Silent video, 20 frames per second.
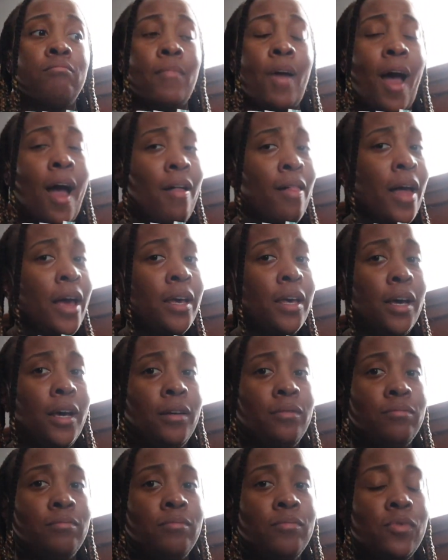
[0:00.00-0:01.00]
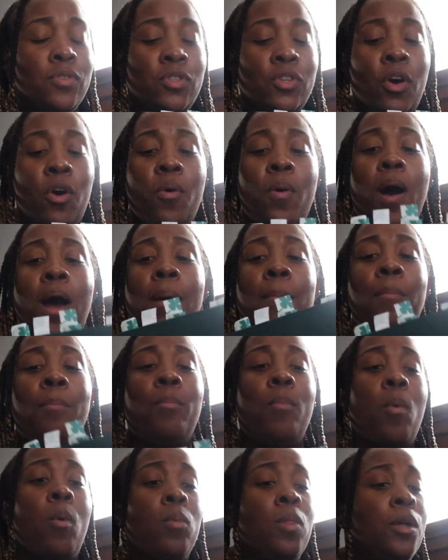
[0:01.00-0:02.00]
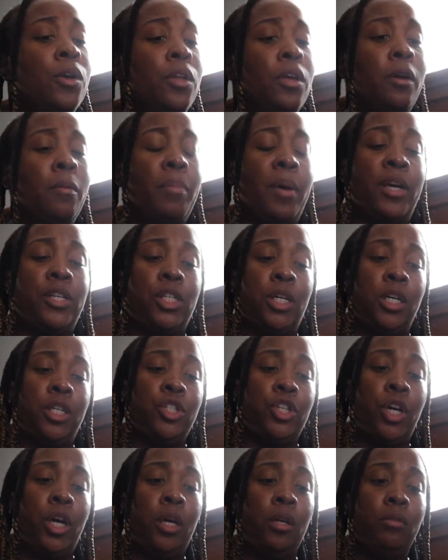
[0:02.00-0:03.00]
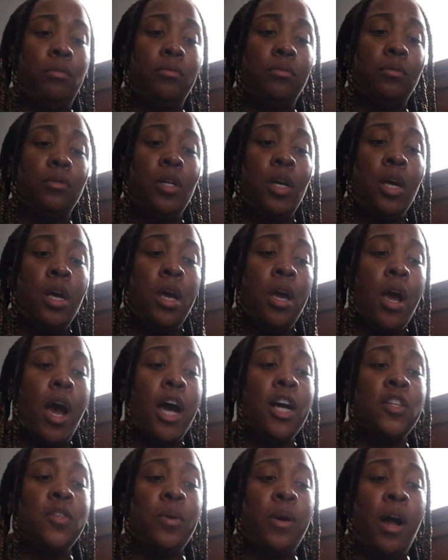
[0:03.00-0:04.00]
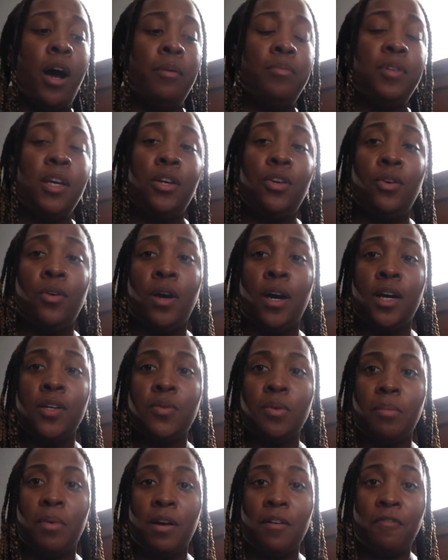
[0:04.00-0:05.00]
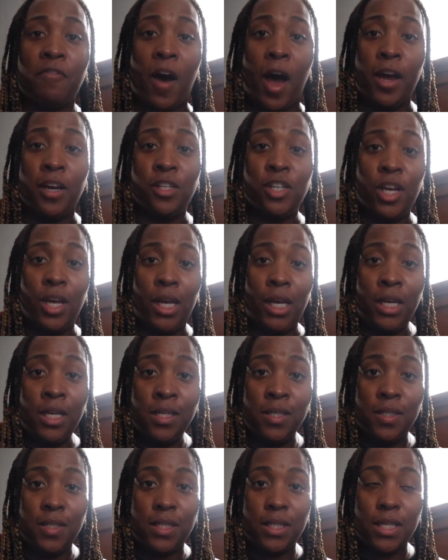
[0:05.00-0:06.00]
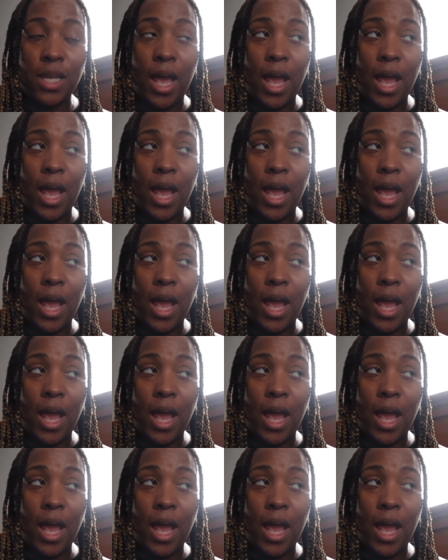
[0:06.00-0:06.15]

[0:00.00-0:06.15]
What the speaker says: I like it. So I'm literally on page 100. I just want to update you guys with my findings,